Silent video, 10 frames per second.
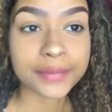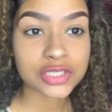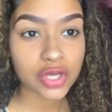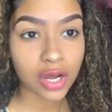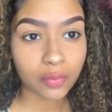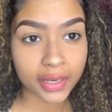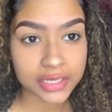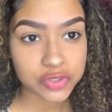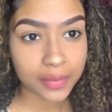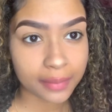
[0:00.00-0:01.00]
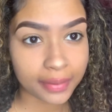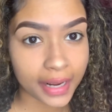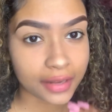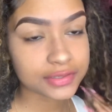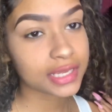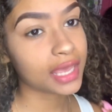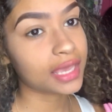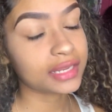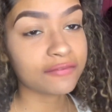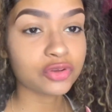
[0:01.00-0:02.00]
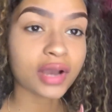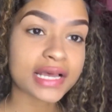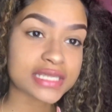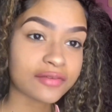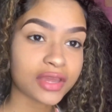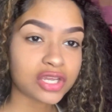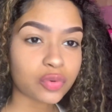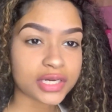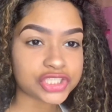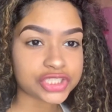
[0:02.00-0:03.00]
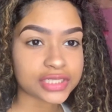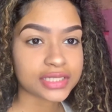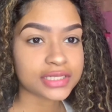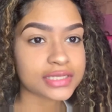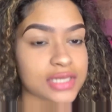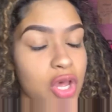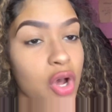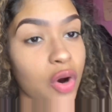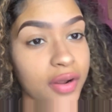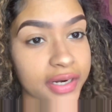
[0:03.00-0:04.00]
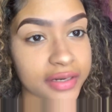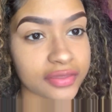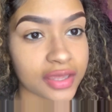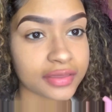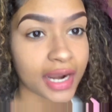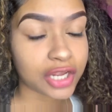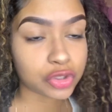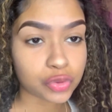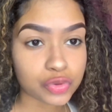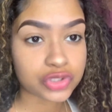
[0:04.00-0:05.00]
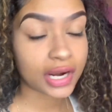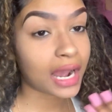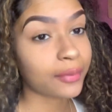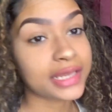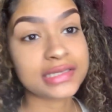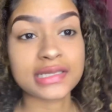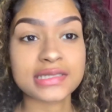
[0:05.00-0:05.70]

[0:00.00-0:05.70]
me talk while I do my brows. And if you guys have any questions on anything that I used or how I did